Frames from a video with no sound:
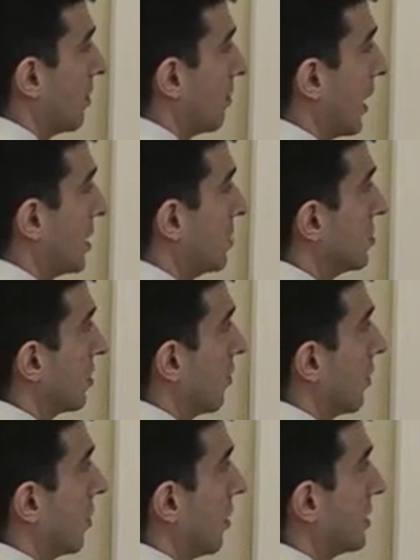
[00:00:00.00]
by using
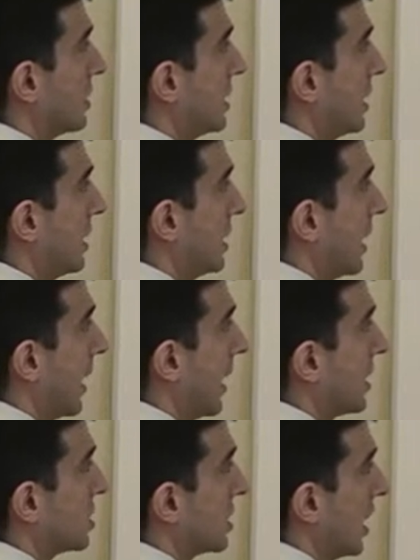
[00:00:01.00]
what we call
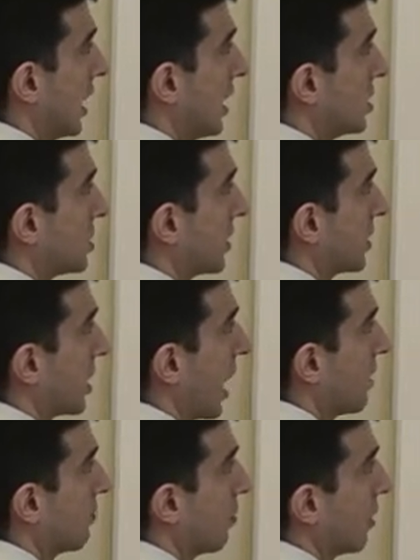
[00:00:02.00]
TSH,
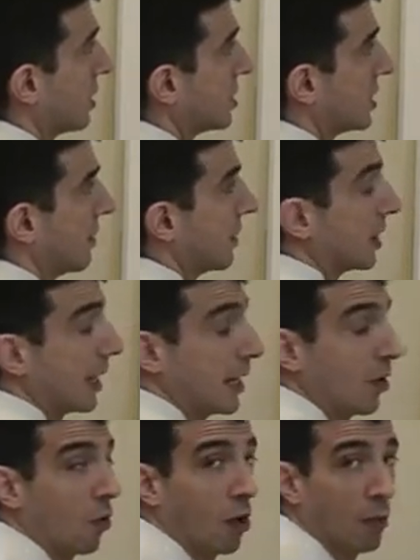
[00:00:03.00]
thyroid
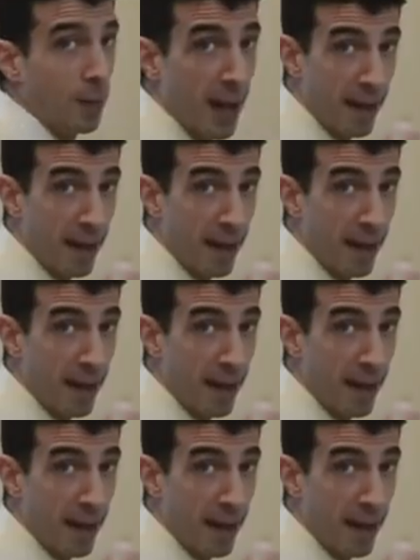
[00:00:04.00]
stimulating hormone.